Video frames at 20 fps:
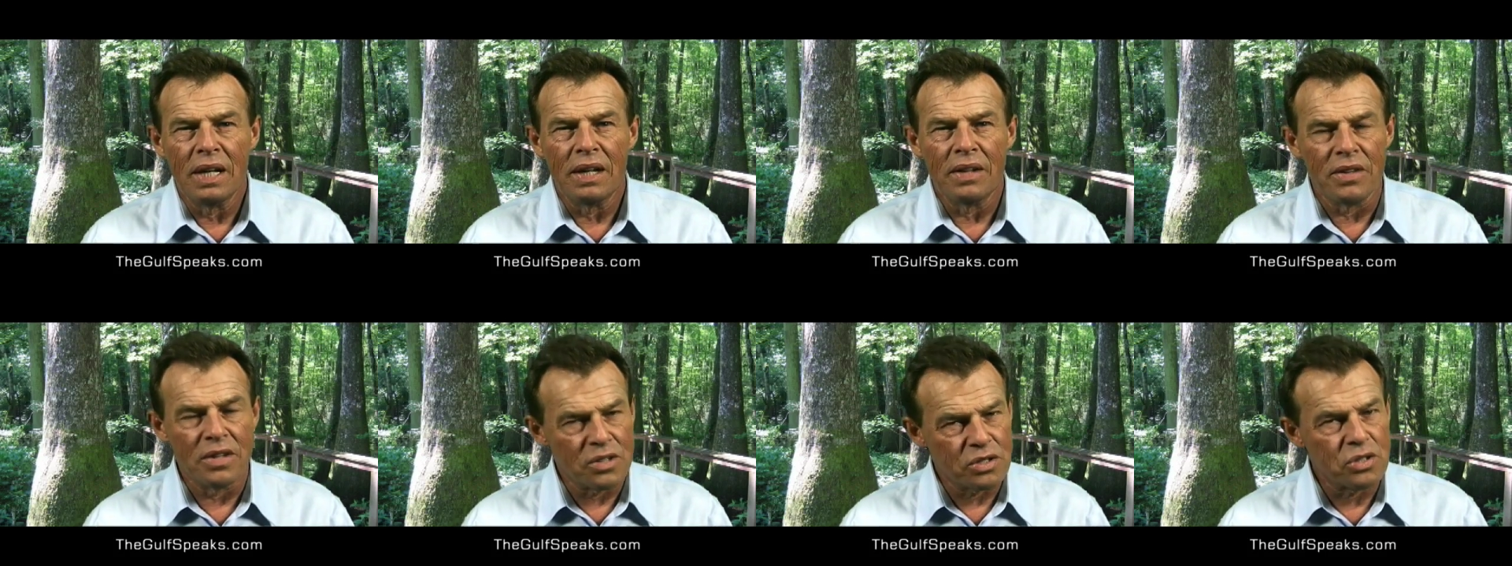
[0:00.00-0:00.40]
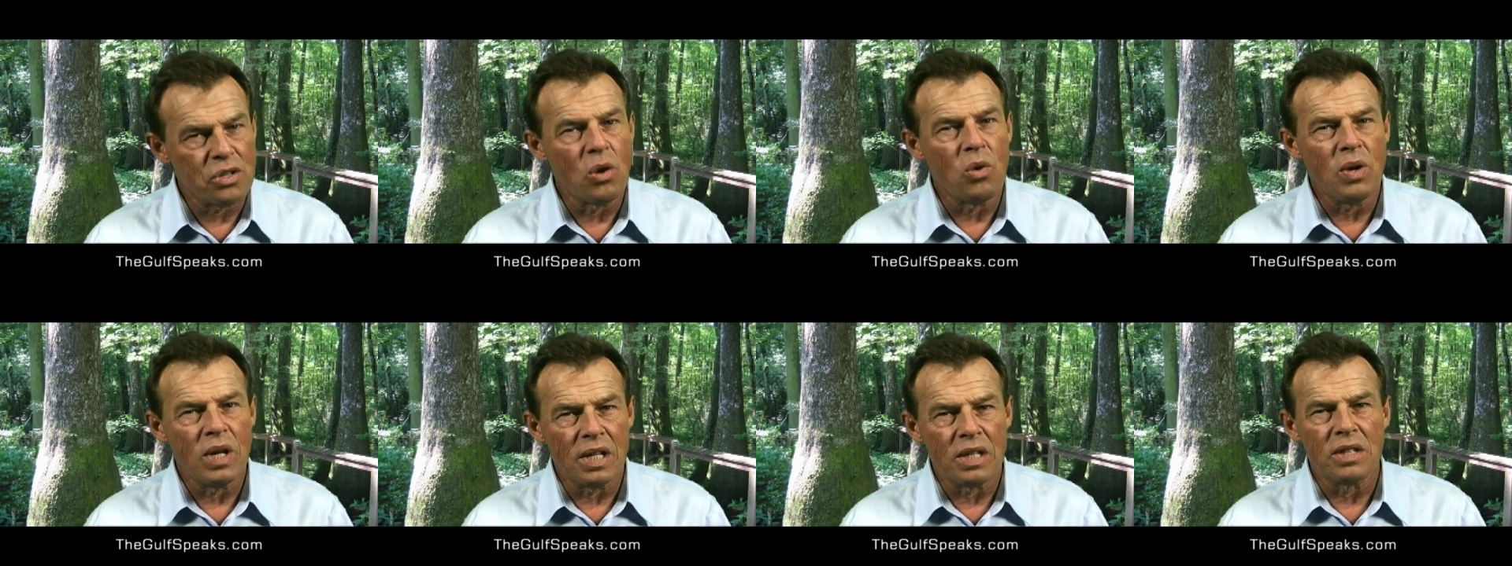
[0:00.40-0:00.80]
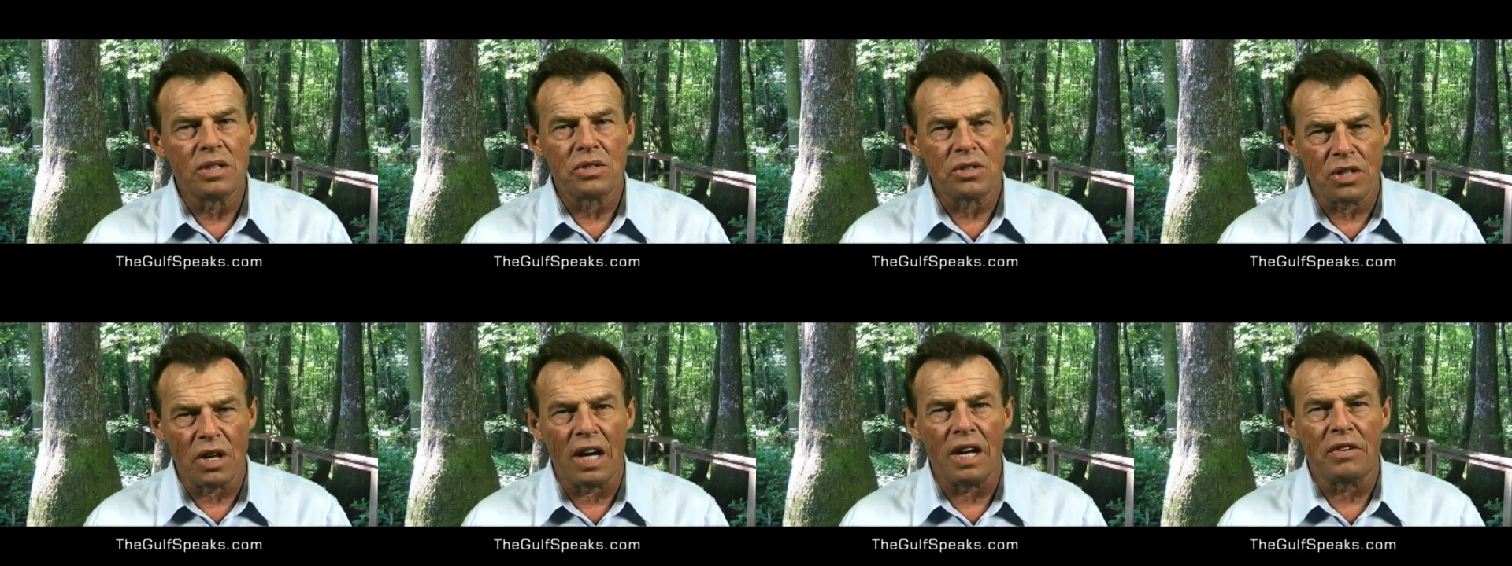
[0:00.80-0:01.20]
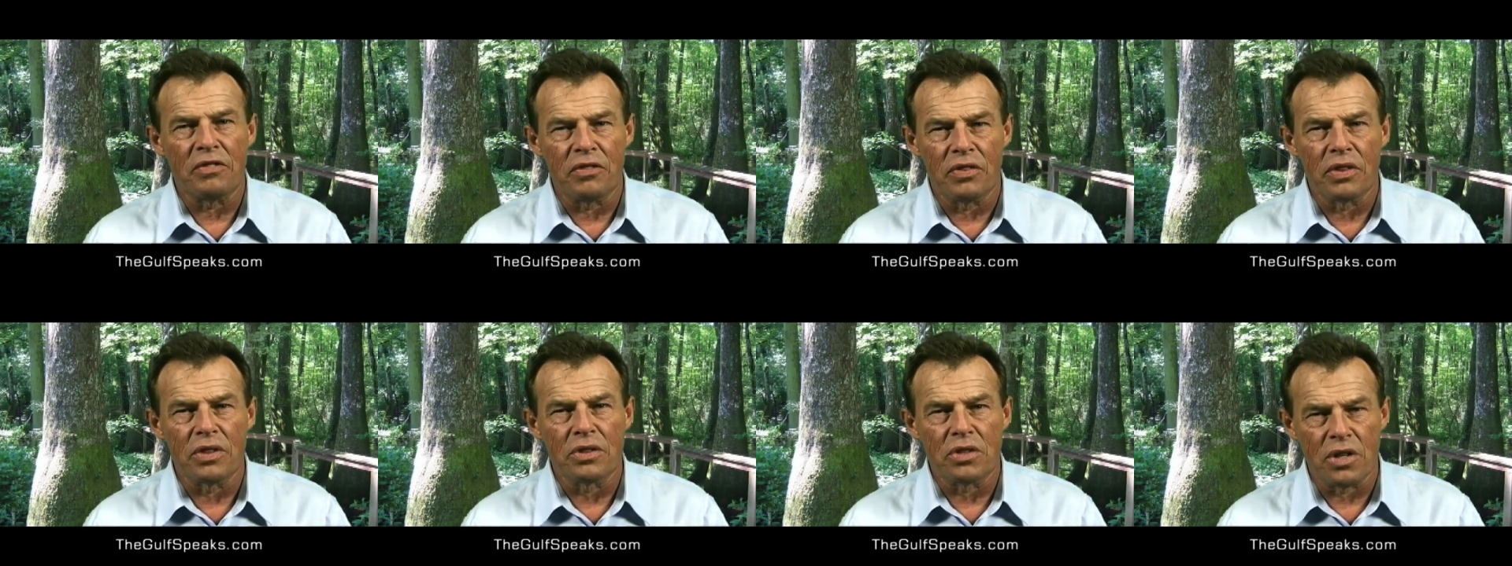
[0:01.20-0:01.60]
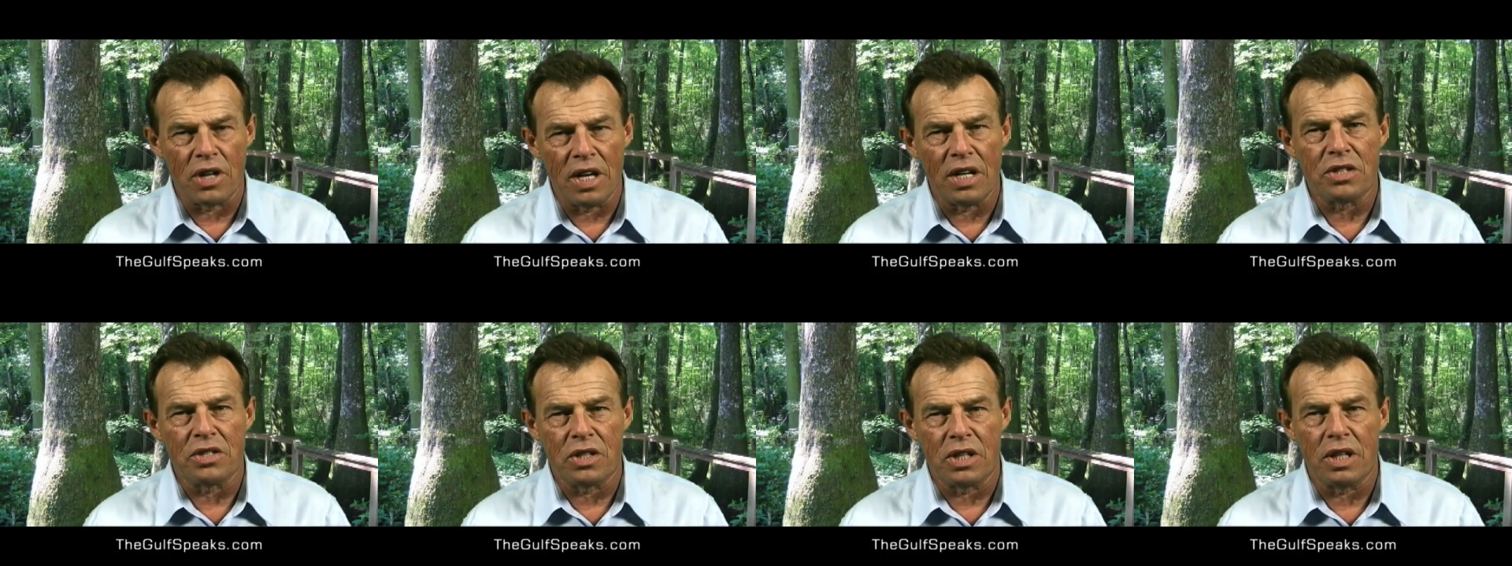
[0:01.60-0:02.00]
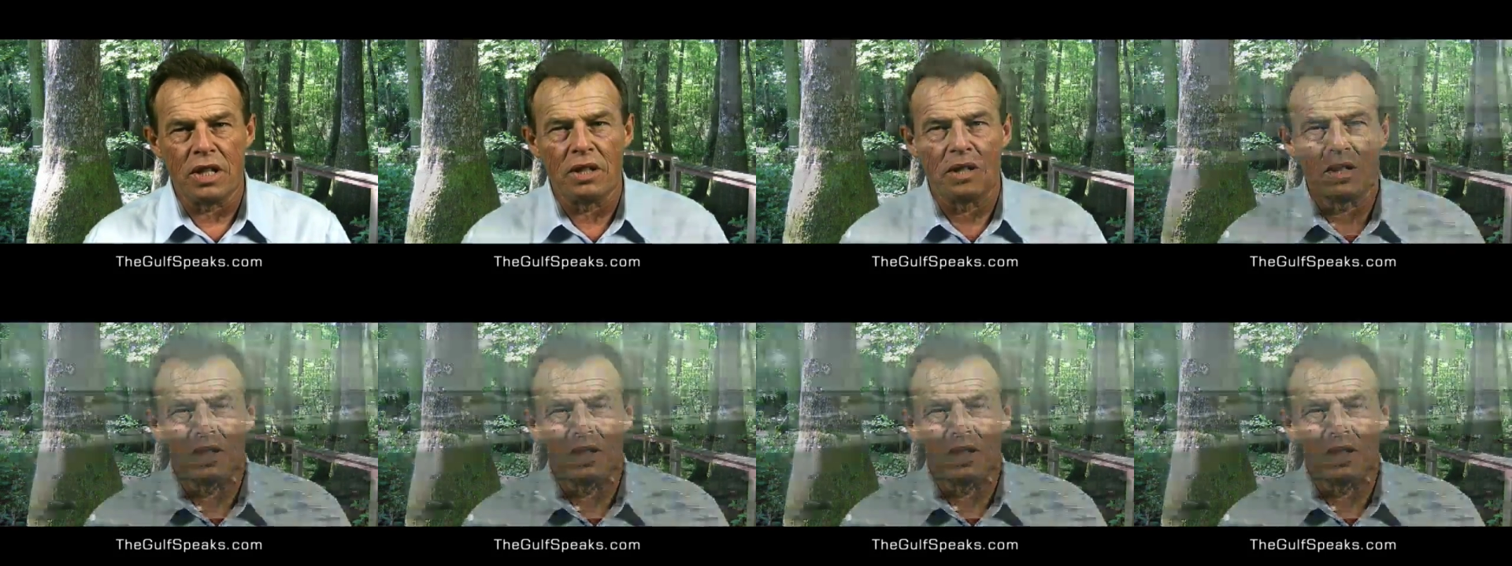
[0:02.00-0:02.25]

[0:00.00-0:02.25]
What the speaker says: and there's no end in sight for the tragedy.